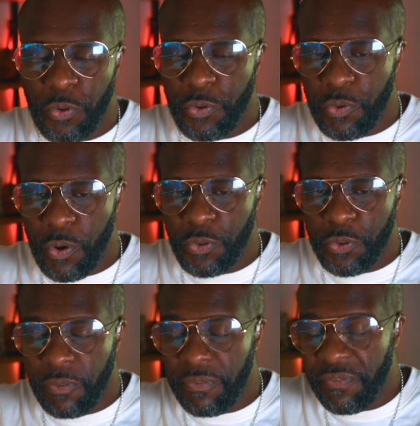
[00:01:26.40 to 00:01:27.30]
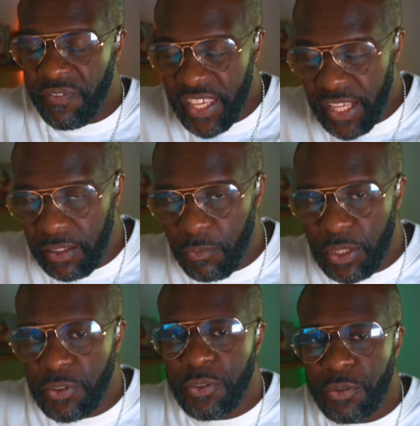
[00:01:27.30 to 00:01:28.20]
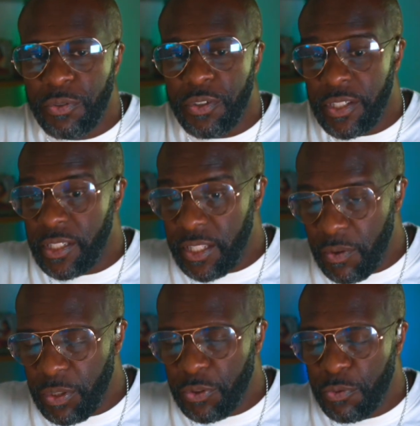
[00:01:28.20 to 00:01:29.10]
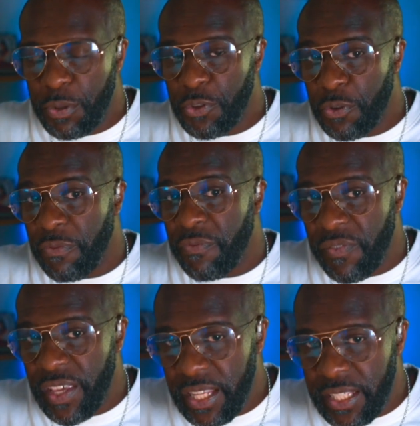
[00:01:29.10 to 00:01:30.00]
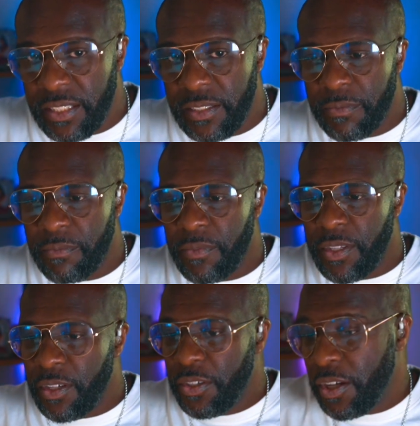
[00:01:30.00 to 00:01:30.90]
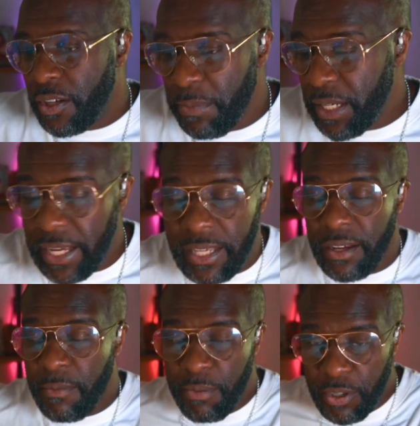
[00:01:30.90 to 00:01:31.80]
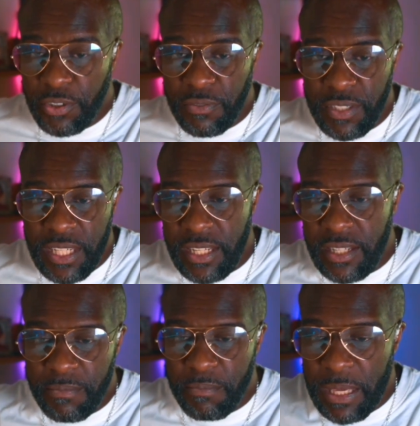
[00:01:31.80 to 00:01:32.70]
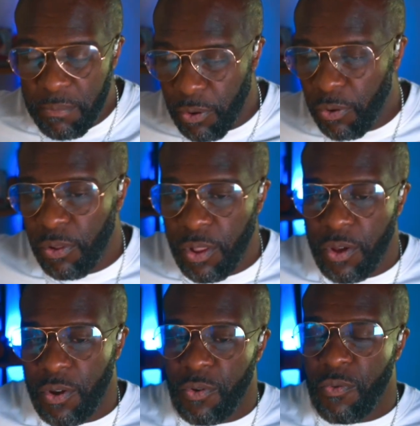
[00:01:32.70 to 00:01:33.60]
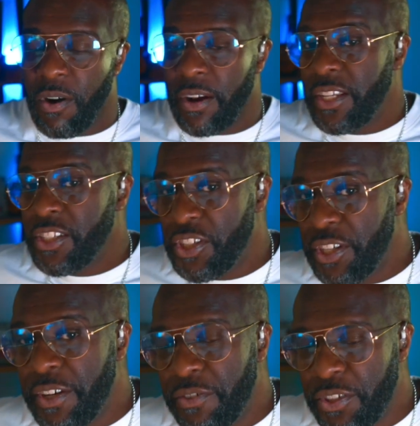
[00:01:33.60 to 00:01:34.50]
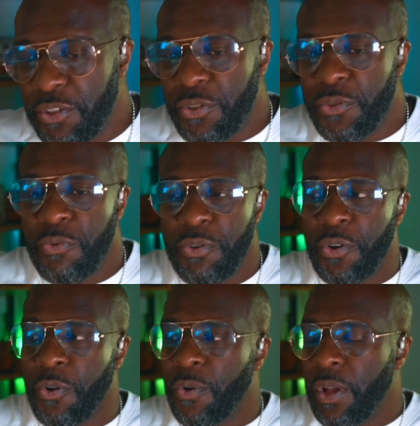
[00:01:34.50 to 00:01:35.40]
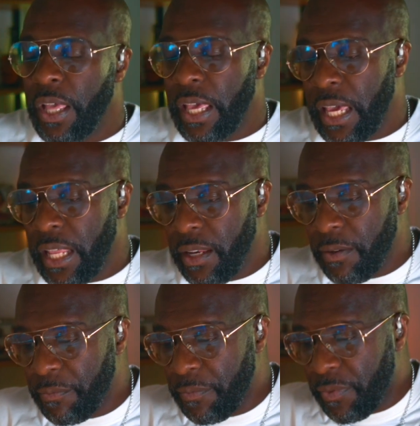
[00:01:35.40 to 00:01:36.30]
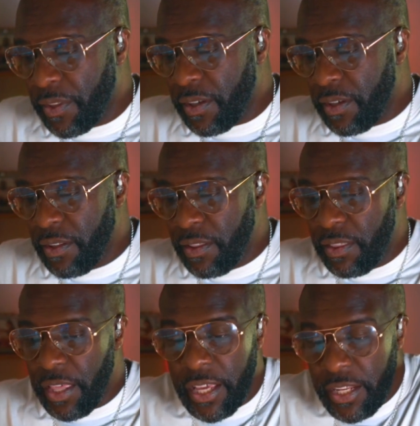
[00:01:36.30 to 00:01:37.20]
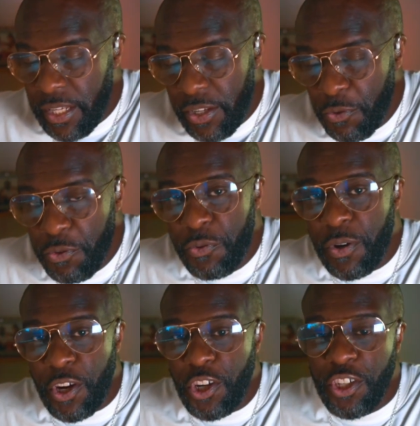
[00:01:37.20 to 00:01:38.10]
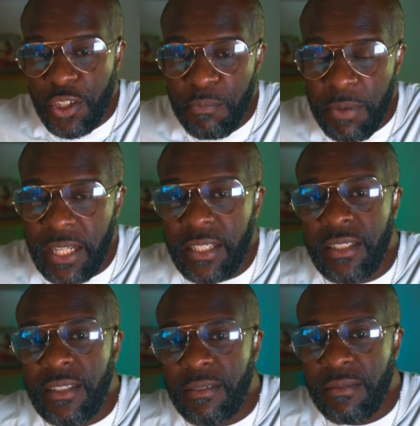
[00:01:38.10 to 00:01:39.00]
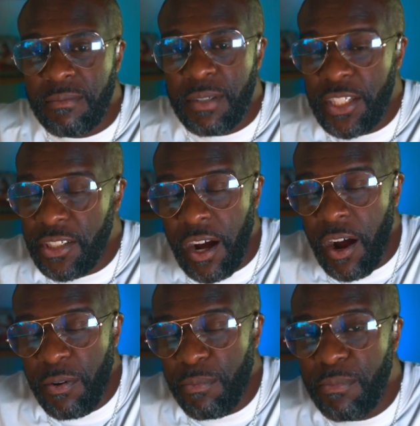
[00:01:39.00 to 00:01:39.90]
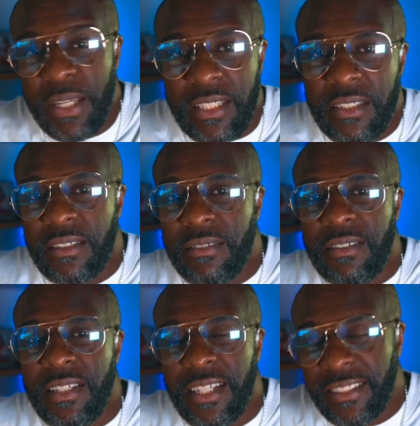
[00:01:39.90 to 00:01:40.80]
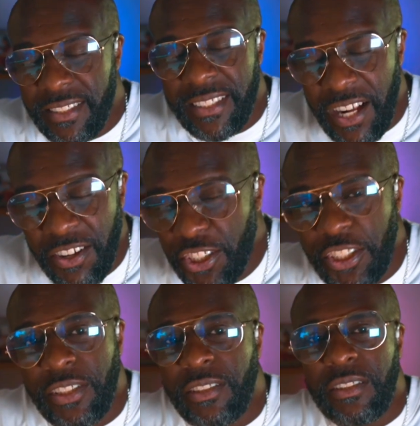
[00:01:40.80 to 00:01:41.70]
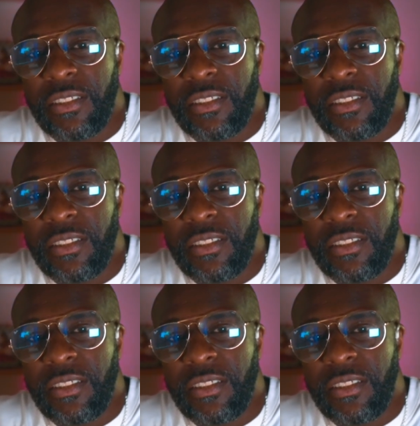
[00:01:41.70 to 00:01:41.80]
or you don't feel what you do, you understand what you do but you don't feel it, you're gonna be like a bunch of these people who are engineers in the studio, and they can do you a good mix, but it's a horrible mix. It doesn't sound good.